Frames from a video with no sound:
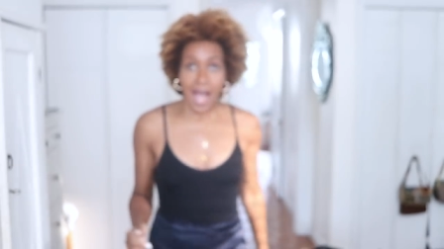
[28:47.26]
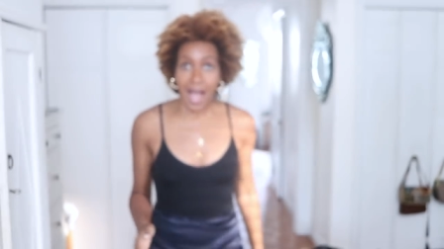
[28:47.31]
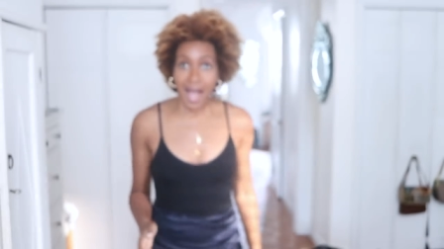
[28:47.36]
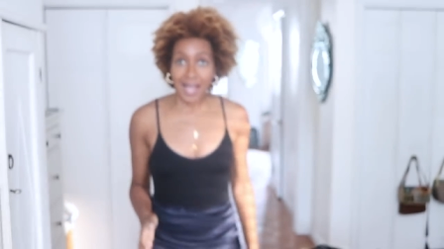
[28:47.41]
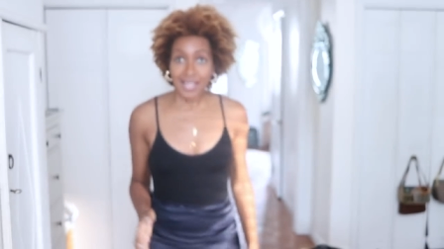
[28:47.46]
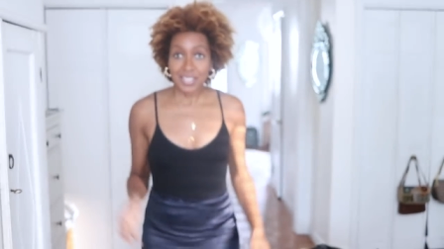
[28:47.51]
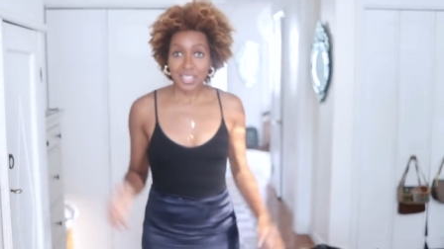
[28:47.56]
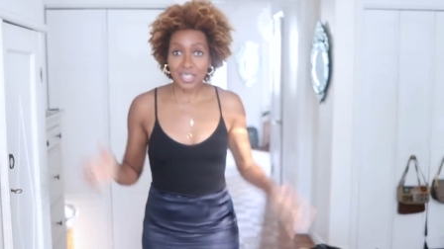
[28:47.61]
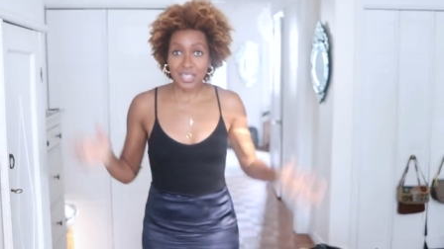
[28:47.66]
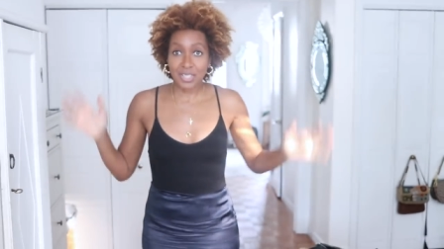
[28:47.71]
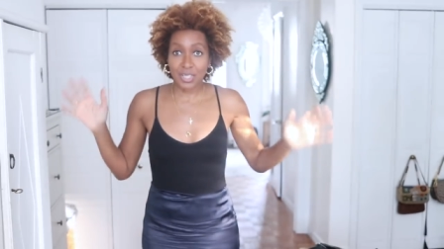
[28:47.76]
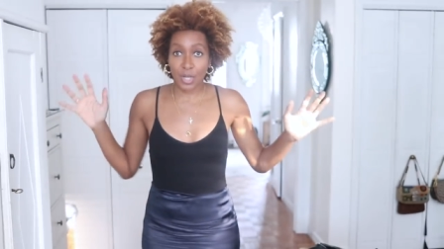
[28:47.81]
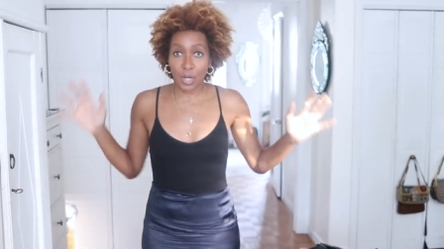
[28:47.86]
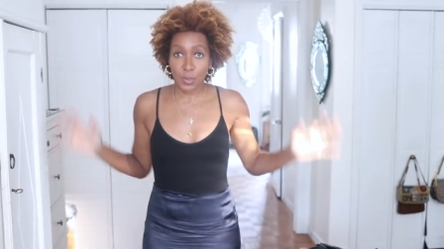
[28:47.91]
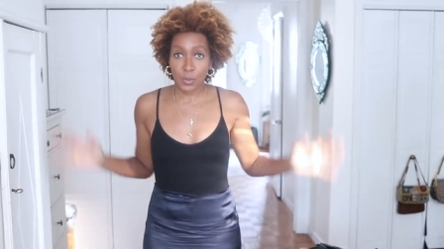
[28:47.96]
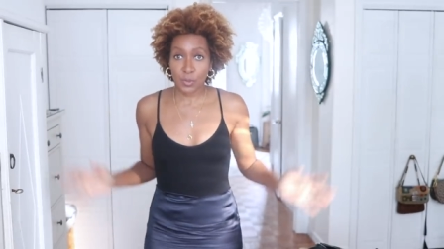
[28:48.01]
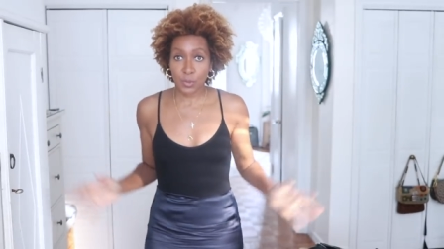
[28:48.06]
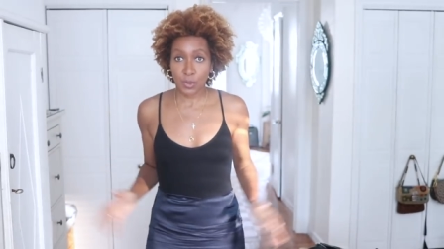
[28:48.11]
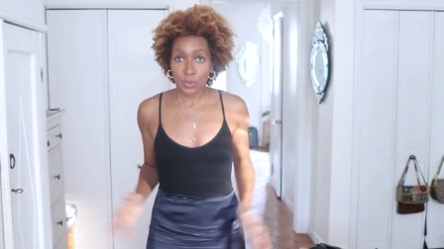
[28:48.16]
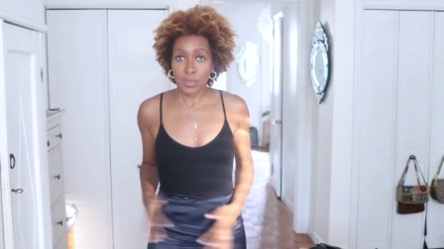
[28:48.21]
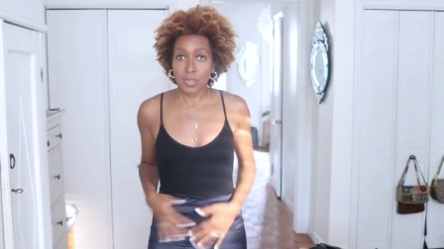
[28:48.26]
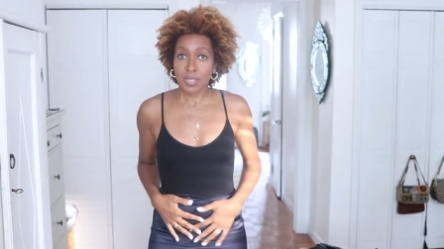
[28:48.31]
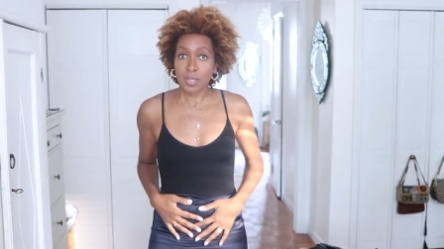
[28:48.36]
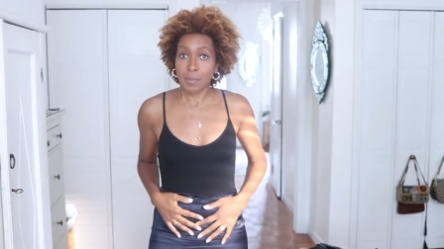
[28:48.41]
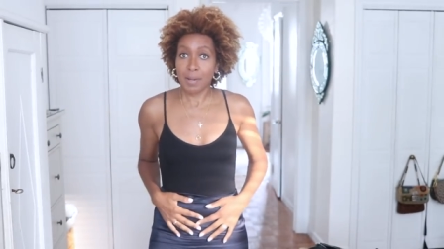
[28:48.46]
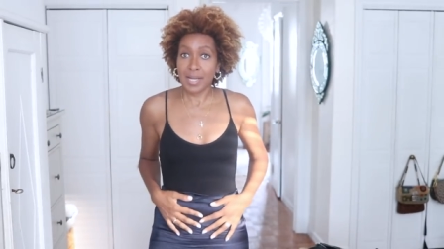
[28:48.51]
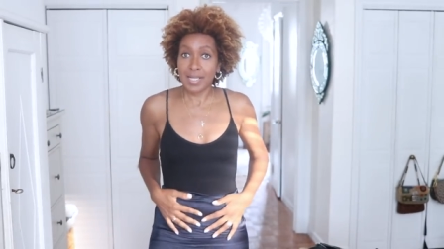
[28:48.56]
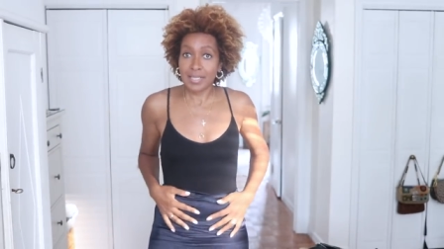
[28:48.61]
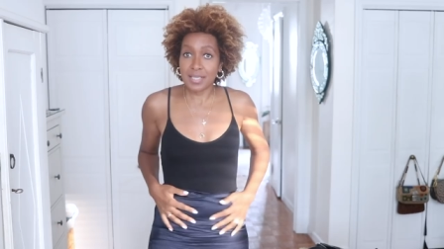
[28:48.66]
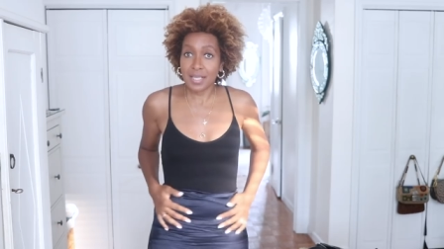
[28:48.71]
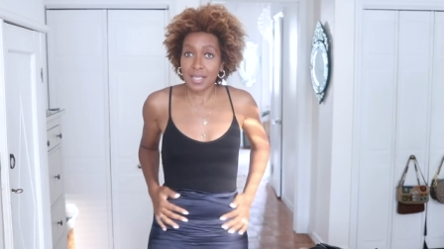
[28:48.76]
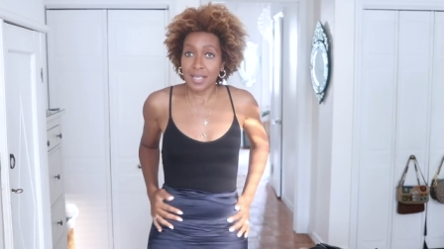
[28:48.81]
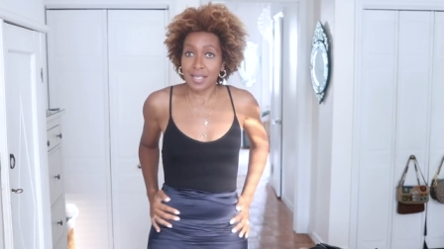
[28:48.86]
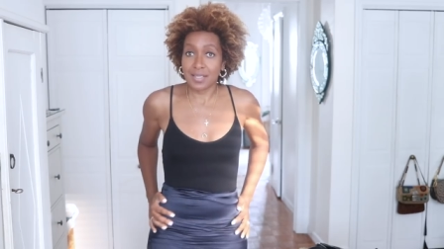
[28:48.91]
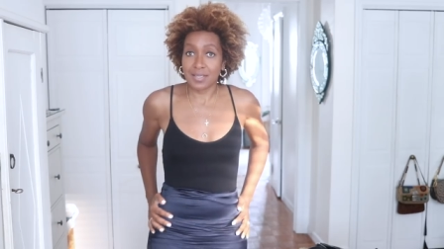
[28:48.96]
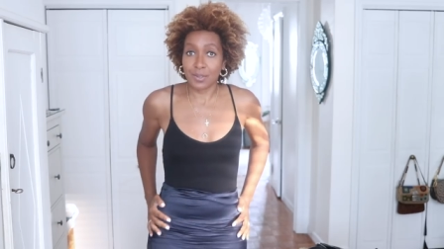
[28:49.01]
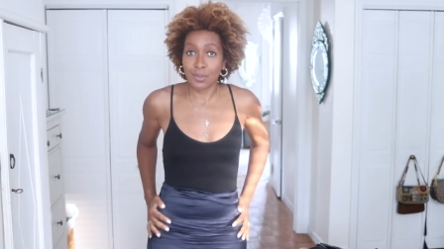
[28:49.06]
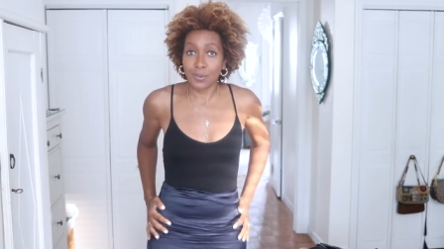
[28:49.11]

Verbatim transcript: And just go through some ideas.